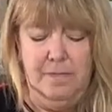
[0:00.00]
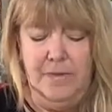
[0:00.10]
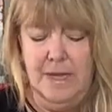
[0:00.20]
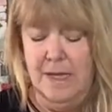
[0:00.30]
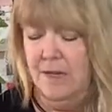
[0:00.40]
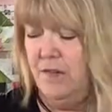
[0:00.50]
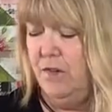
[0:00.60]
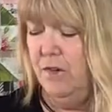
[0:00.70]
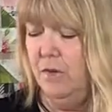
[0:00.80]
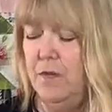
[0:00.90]
And
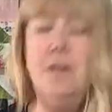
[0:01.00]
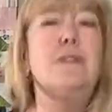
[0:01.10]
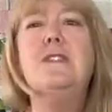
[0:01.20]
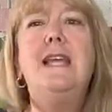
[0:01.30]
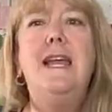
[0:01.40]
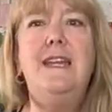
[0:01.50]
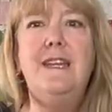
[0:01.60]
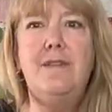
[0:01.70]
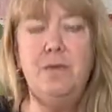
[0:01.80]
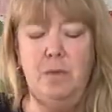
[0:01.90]
you know the old
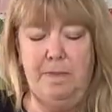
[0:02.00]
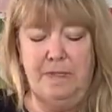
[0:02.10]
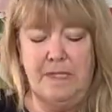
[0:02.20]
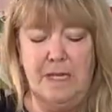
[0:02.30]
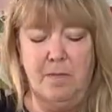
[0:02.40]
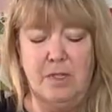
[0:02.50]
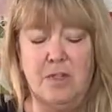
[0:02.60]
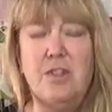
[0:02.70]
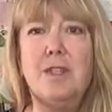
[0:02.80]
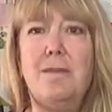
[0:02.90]
saying, never rip a seam when
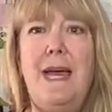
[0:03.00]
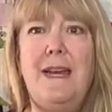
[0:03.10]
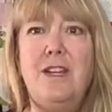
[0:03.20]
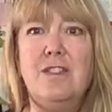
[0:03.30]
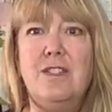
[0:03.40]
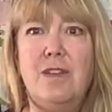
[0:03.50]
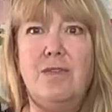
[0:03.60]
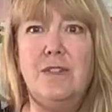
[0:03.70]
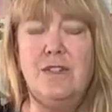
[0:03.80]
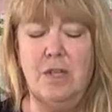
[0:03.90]
you're still mad at
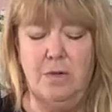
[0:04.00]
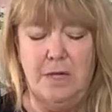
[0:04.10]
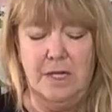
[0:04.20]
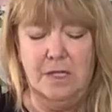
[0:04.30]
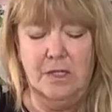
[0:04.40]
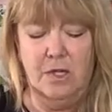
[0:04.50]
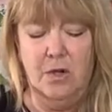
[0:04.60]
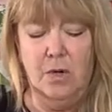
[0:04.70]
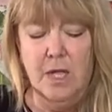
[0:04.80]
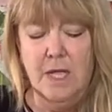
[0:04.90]
yourself for sewing it.
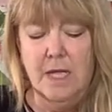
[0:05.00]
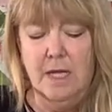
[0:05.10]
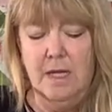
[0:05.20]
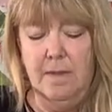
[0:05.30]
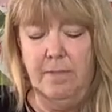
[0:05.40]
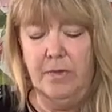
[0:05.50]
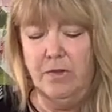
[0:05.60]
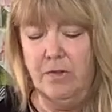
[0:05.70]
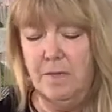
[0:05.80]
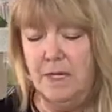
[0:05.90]
So
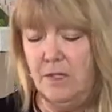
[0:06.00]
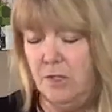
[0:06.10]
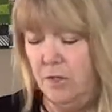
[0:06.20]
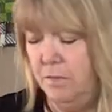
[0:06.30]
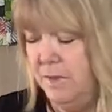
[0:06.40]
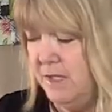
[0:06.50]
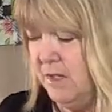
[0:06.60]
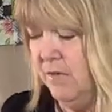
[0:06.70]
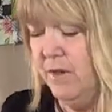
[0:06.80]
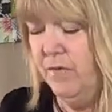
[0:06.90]
those are my 2 bits
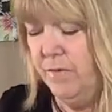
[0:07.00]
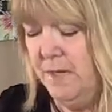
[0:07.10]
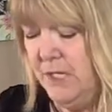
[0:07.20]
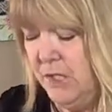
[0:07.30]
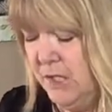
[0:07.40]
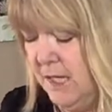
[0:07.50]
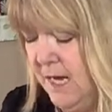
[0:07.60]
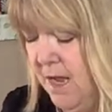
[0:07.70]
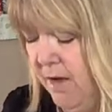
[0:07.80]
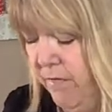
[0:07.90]
of information that
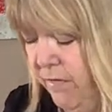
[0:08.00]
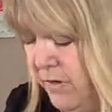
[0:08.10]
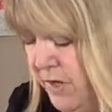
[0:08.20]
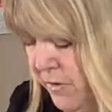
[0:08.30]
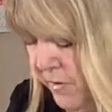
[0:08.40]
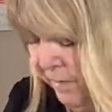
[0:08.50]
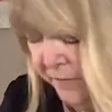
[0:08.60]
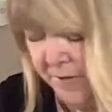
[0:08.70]
I have for you.